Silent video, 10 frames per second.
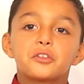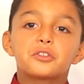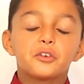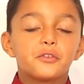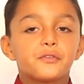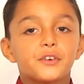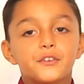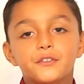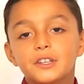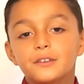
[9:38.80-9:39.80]
So
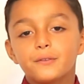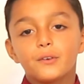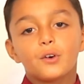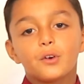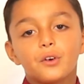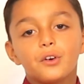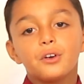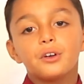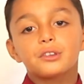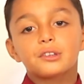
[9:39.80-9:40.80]

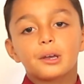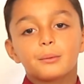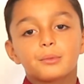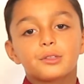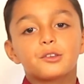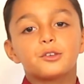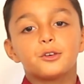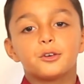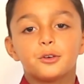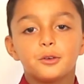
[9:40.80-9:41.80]
54 times 2
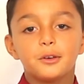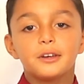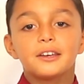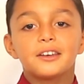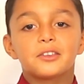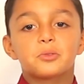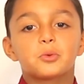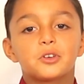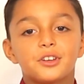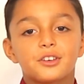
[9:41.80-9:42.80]
is
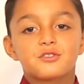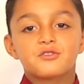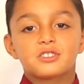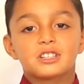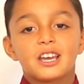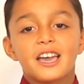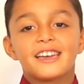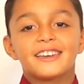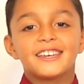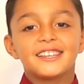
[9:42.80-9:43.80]

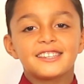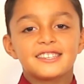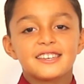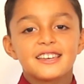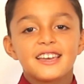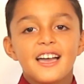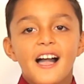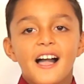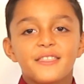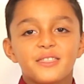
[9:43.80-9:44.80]
108
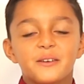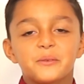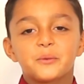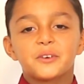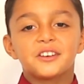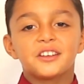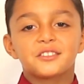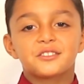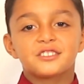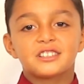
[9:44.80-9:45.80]
and then
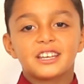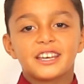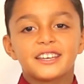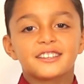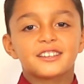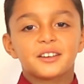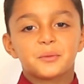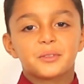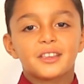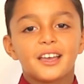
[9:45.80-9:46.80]
108
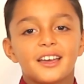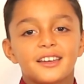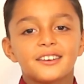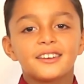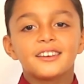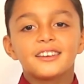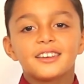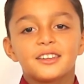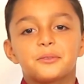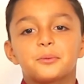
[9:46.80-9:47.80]
times 10
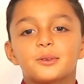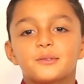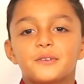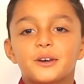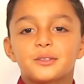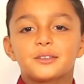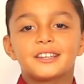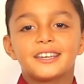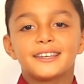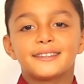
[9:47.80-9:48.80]
is
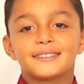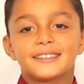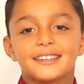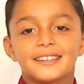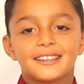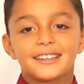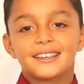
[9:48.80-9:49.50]
1080.